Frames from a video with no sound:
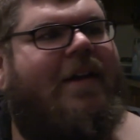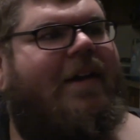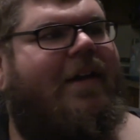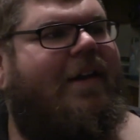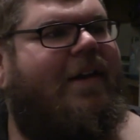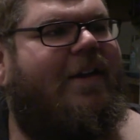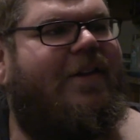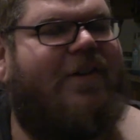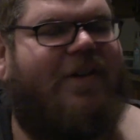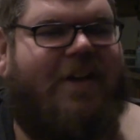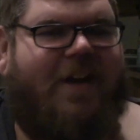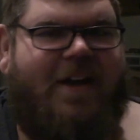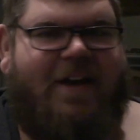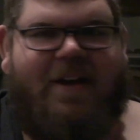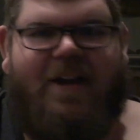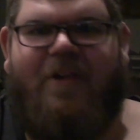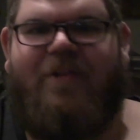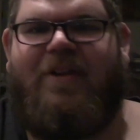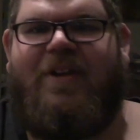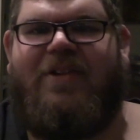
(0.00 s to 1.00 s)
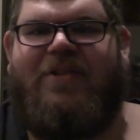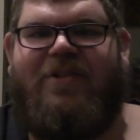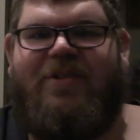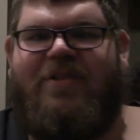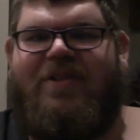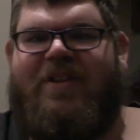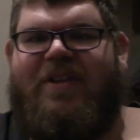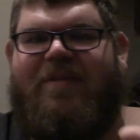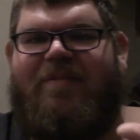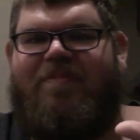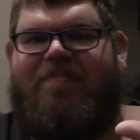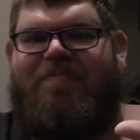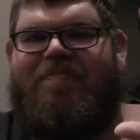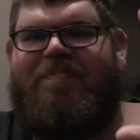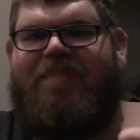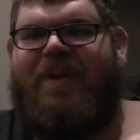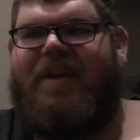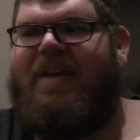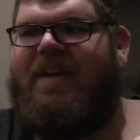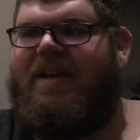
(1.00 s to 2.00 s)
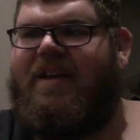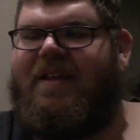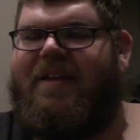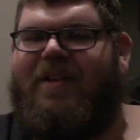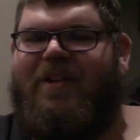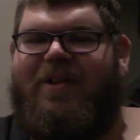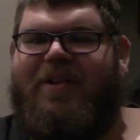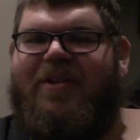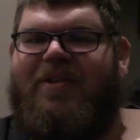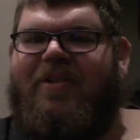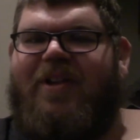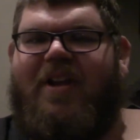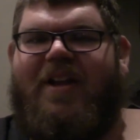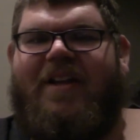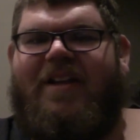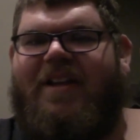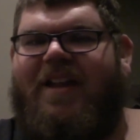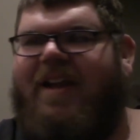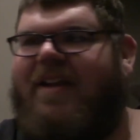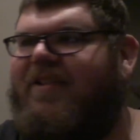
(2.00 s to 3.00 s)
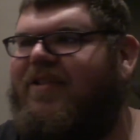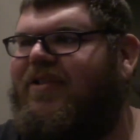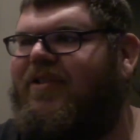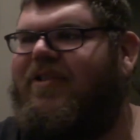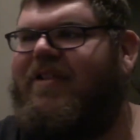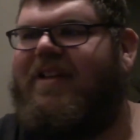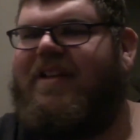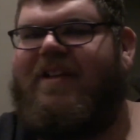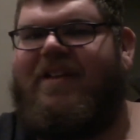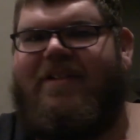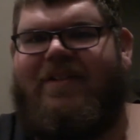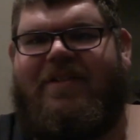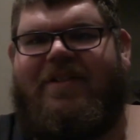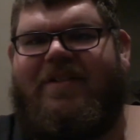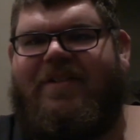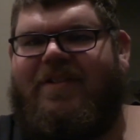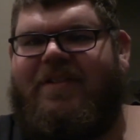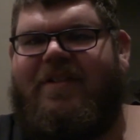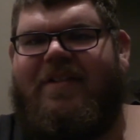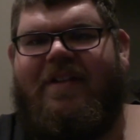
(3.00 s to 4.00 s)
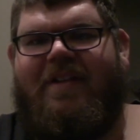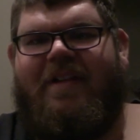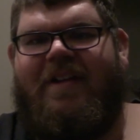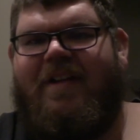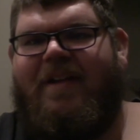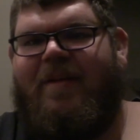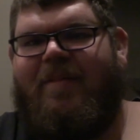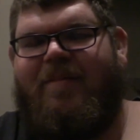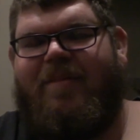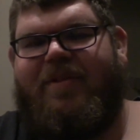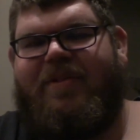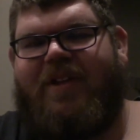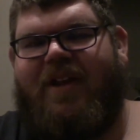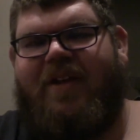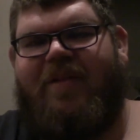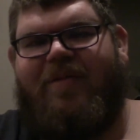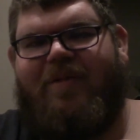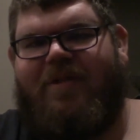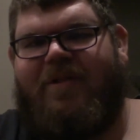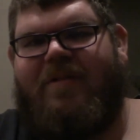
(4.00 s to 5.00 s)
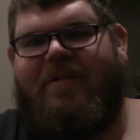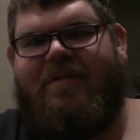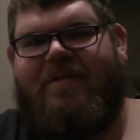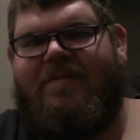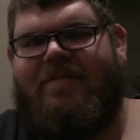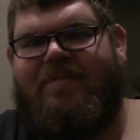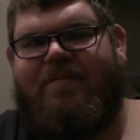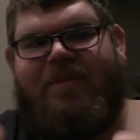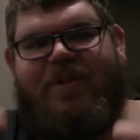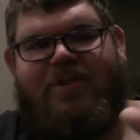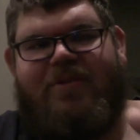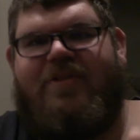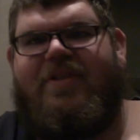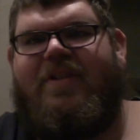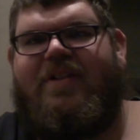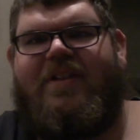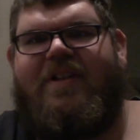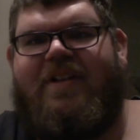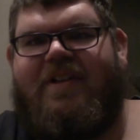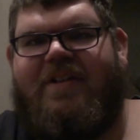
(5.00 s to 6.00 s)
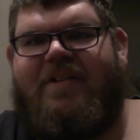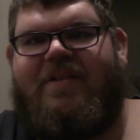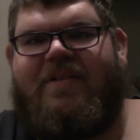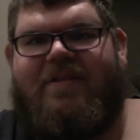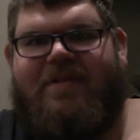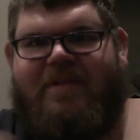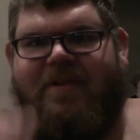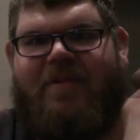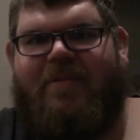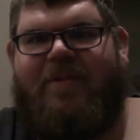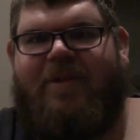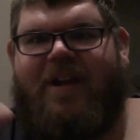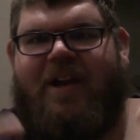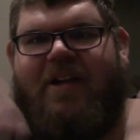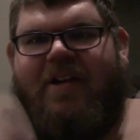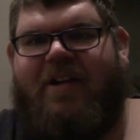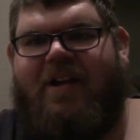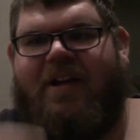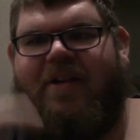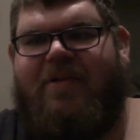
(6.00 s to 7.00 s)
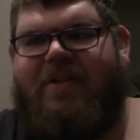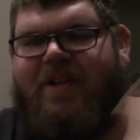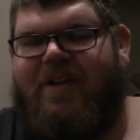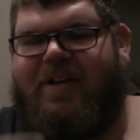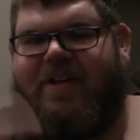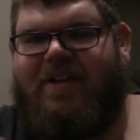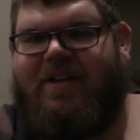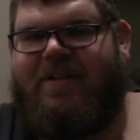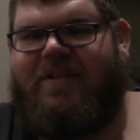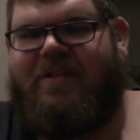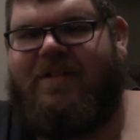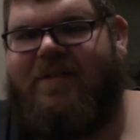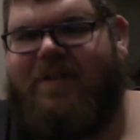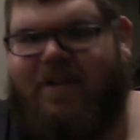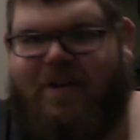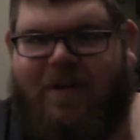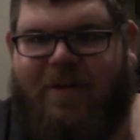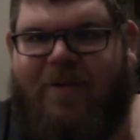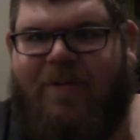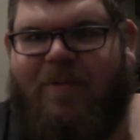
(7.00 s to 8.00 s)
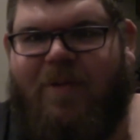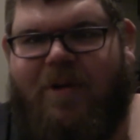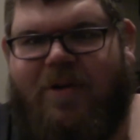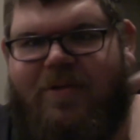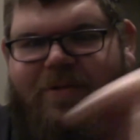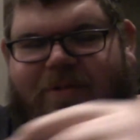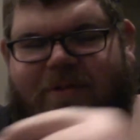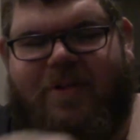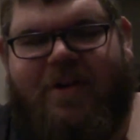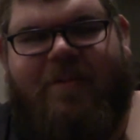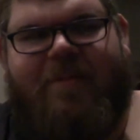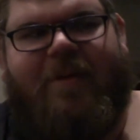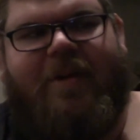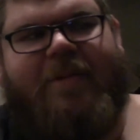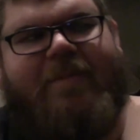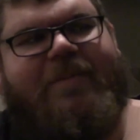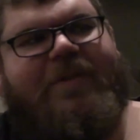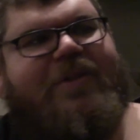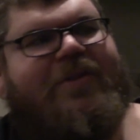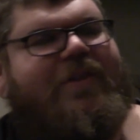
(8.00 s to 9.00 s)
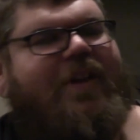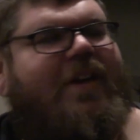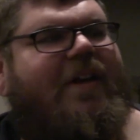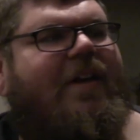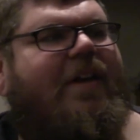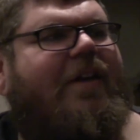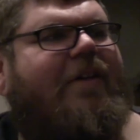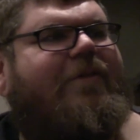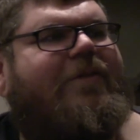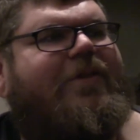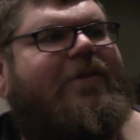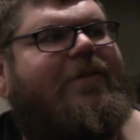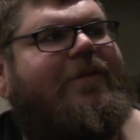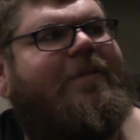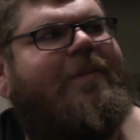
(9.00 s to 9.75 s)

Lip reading: The karaoke took these big, look like laser discs, but they were music discs that were karaoke discs. You know, the words would come up. You sing along to them.